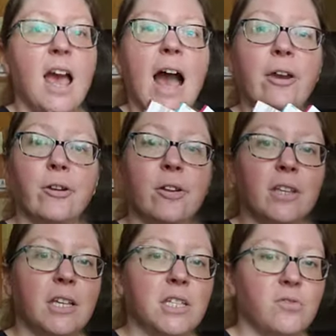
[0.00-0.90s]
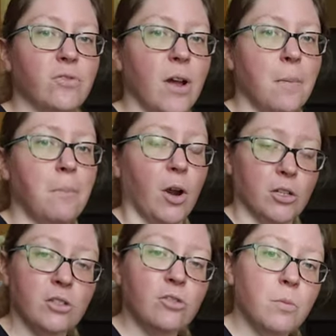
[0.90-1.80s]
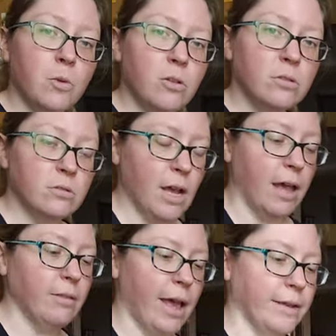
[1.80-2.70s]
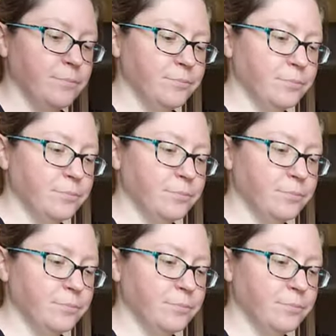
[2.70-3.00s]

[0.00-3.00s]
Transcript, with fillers: I ordered these from Barnes & Noble online.